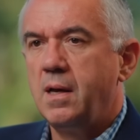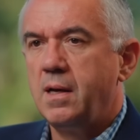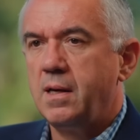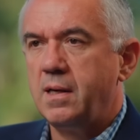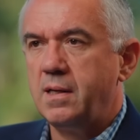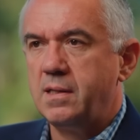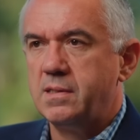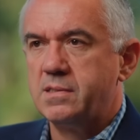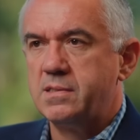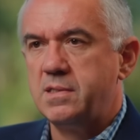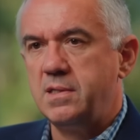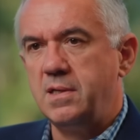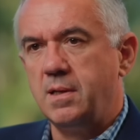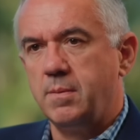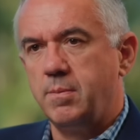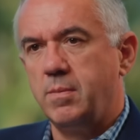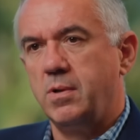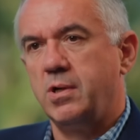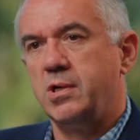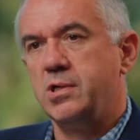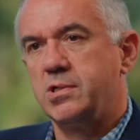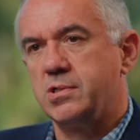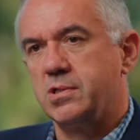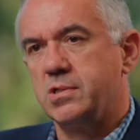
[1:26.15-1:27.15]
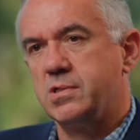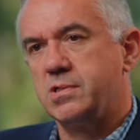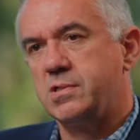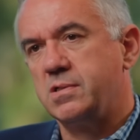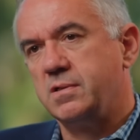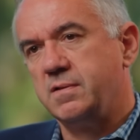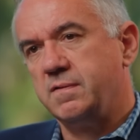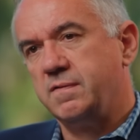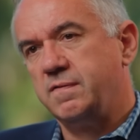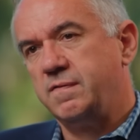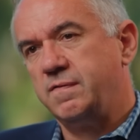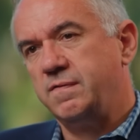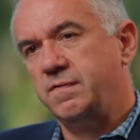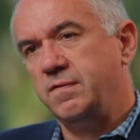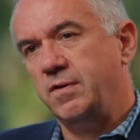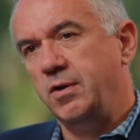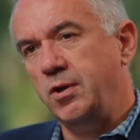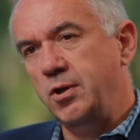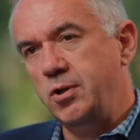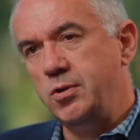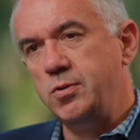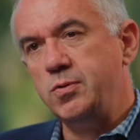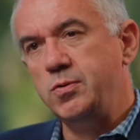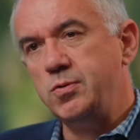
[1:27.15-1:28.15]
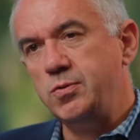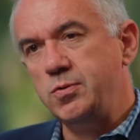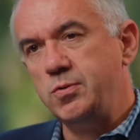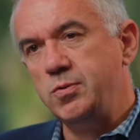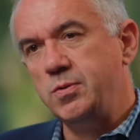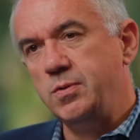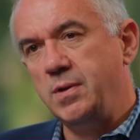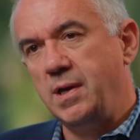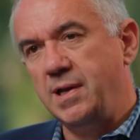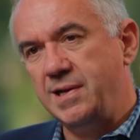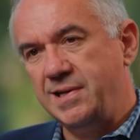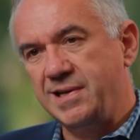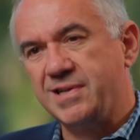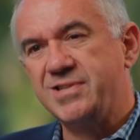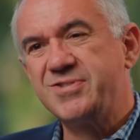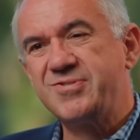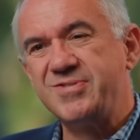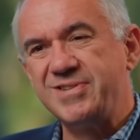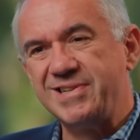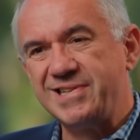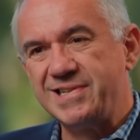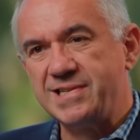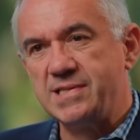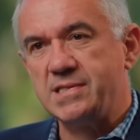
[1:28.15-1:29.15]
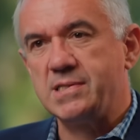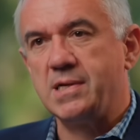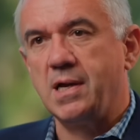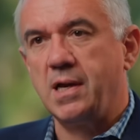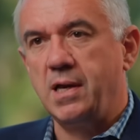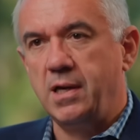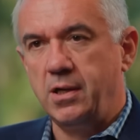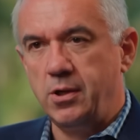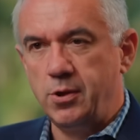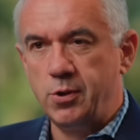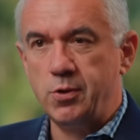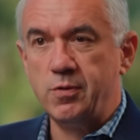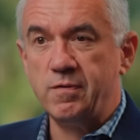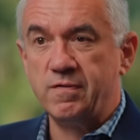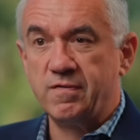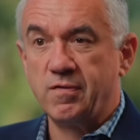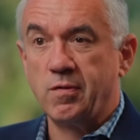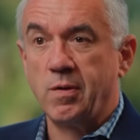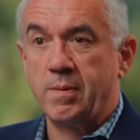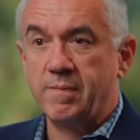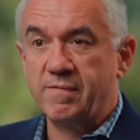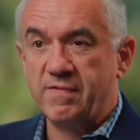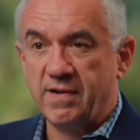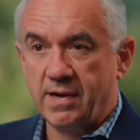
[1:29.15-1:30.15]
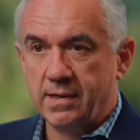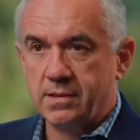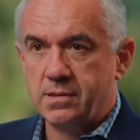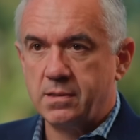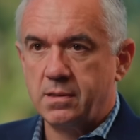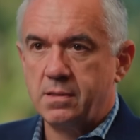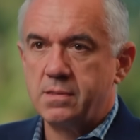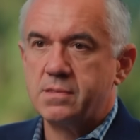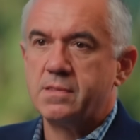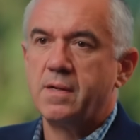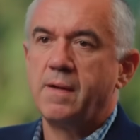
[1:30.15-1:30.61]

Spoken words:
is the emergence of new industrial design, new form factors,